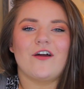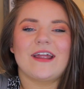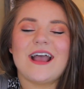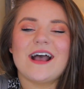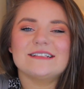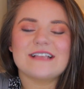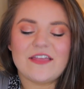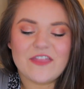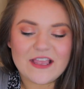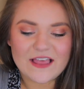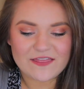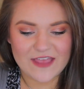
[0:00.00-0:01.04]
Alright guys, I
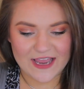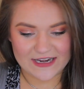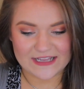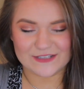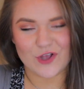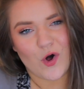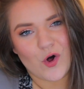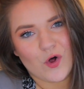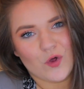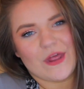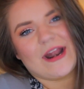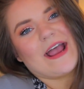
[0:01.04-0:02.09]
think that is
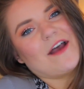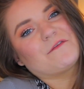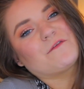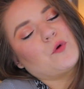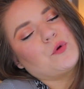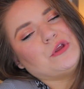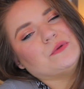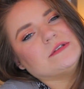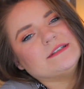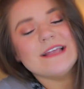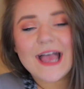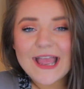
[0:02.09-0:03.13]
all that I have for you
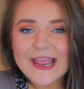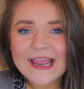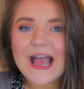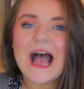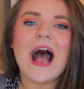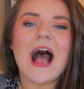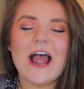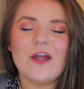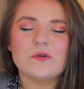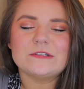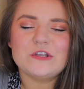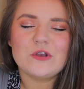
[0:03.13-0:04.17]
today. I
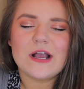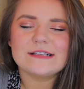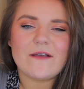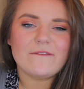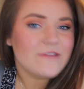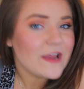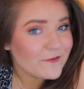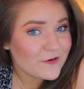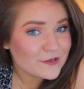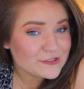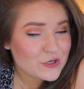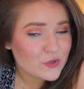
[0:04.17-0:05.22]
will see you guys very,
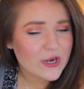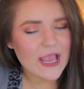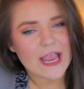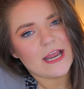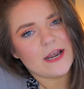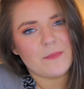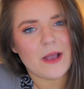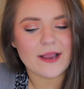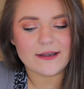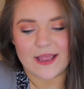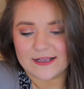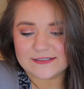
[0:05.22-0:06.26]
very soon in my
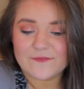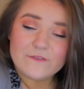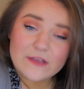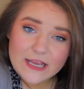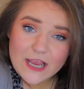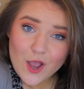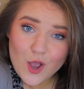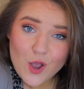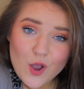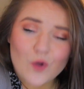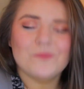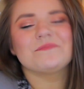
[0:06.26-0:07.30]
next
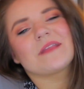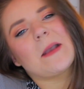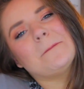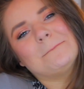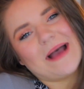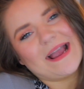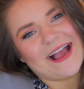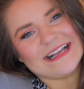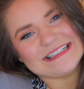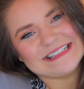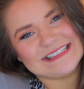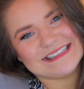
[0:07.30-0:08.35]
video. Bye
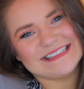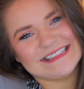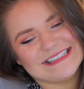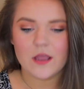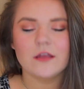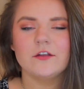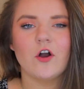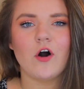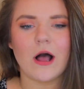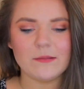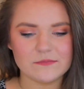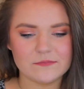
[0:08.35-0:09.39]
guys.
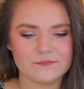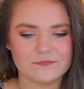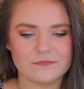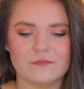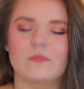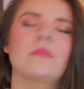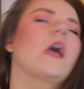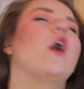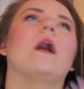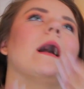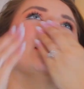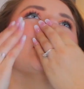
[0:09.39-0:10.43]
Y'all,
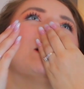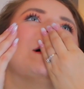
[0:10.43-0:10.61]
okay.